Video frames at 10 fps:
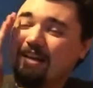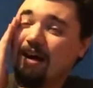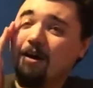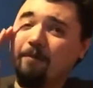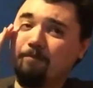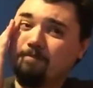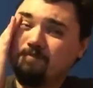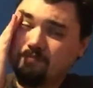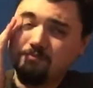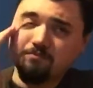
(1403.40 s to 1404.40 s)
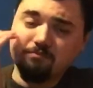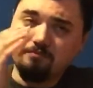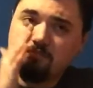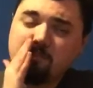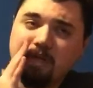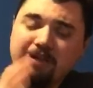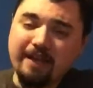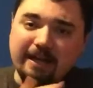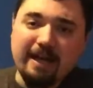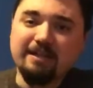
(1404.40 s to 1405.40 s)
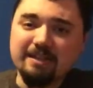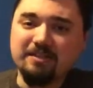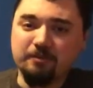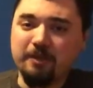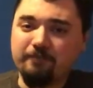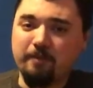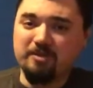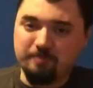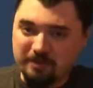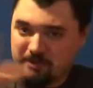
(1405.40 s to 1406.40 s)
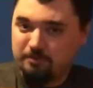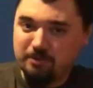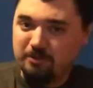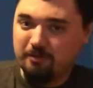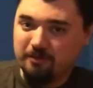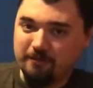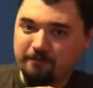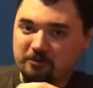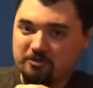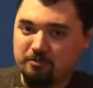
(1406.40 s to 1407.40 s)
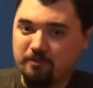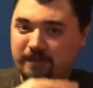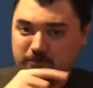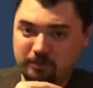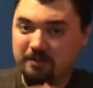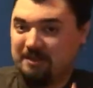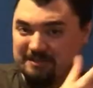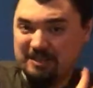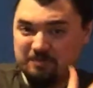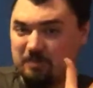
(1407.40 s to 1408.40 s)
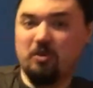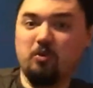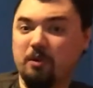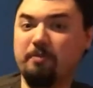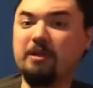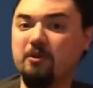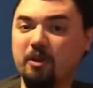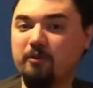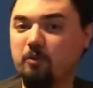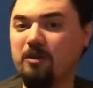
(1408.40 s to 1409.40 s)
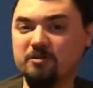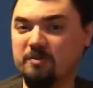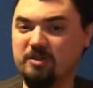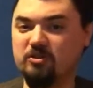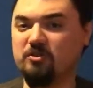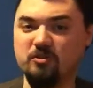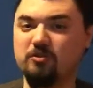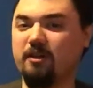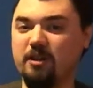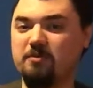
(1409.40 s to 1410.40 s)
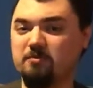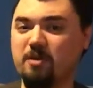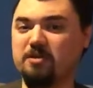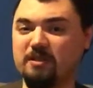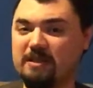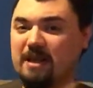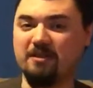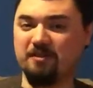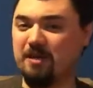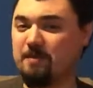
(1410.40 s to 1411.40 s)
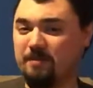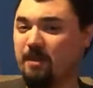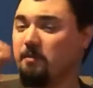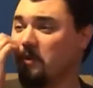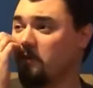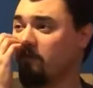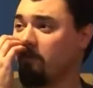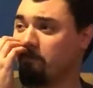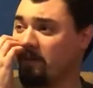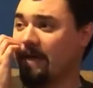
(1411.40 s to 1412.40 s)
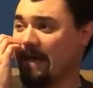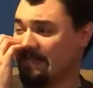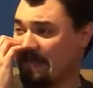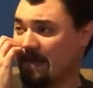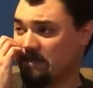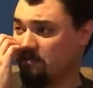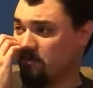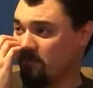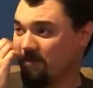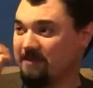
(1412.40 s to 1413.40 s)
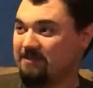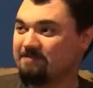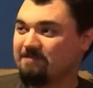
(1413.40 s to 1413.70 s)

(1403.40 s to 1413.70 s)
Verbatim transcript: um, and that kind of takes away from it, especially when you look at the first movie and realize that's what the whole appeal of it was, was it just looked like it was watching the X Games in the middle of a big-ass action movie.